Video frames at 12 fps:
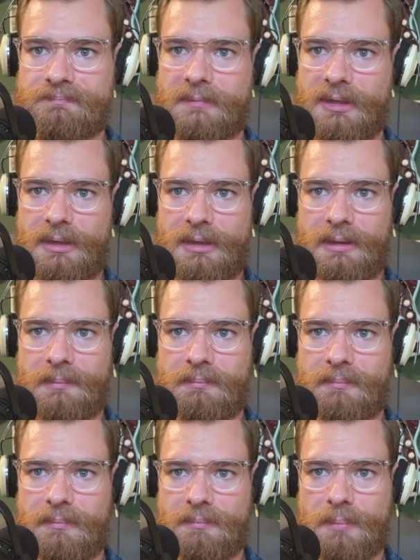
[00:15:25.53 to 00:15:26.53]
Um,
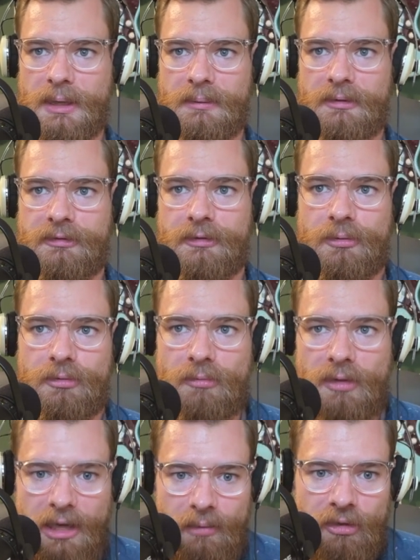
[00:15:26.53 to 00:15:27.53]
but so,
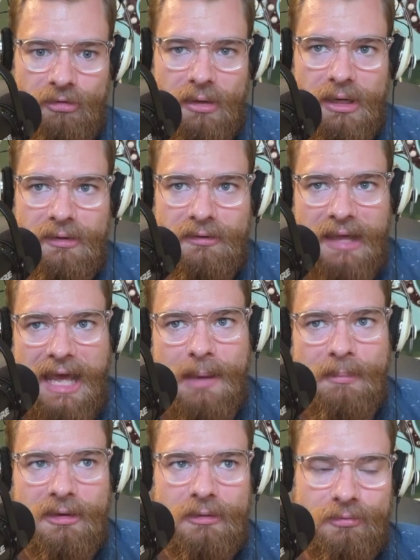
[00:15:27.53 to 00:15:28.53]
how do we train this
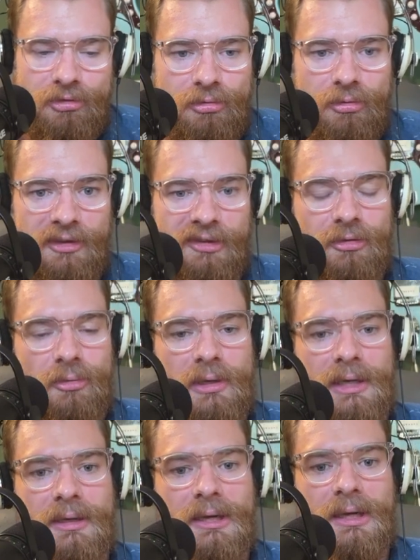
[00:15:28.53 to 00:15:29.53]
habit of choosing to
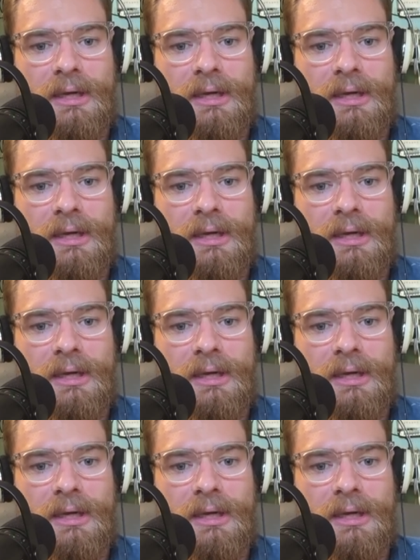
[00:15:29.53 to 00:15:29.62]
win?